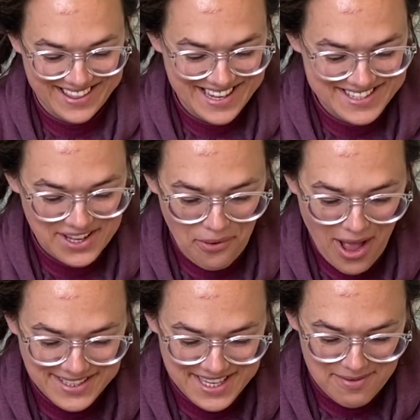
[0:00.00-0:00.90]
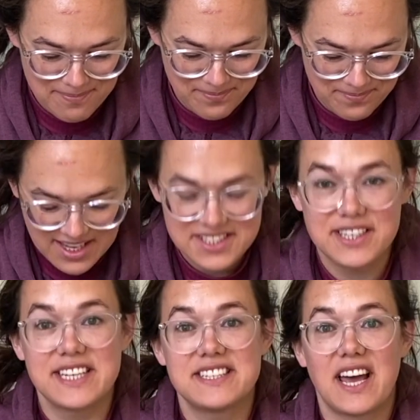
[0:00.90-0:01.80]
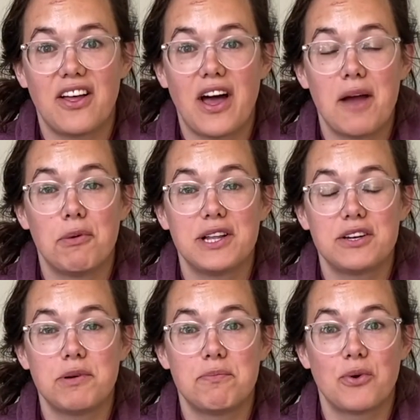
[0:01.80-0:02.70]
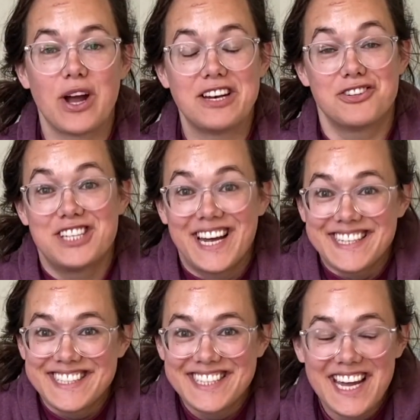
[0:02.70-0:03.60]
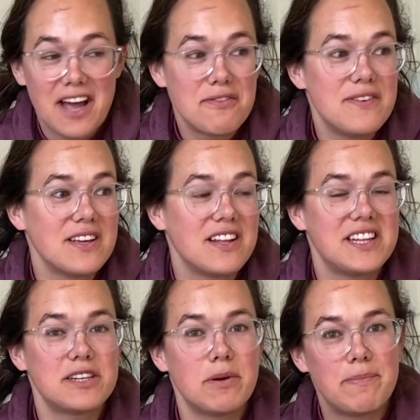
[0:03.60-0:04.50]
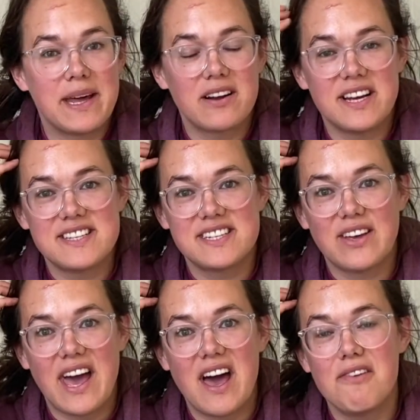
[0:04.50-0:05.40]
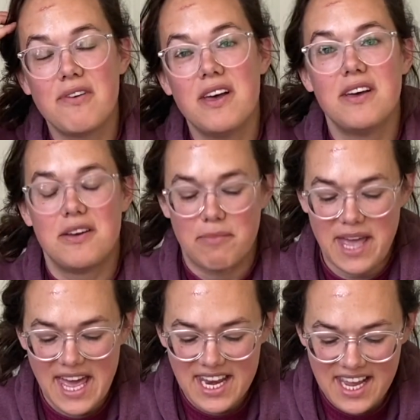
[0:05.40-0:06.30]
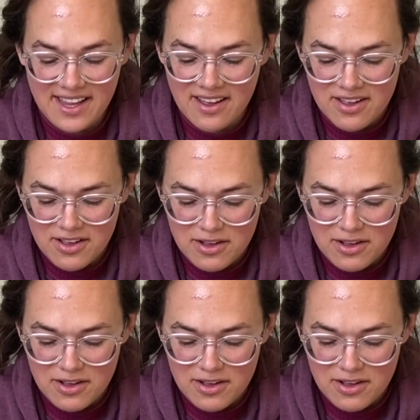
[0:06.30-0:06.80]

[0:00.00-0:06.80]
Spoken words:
That's so awesome! As you can tell, I'm a little bit more energetic today. I feel a little bit better. I still have my headache,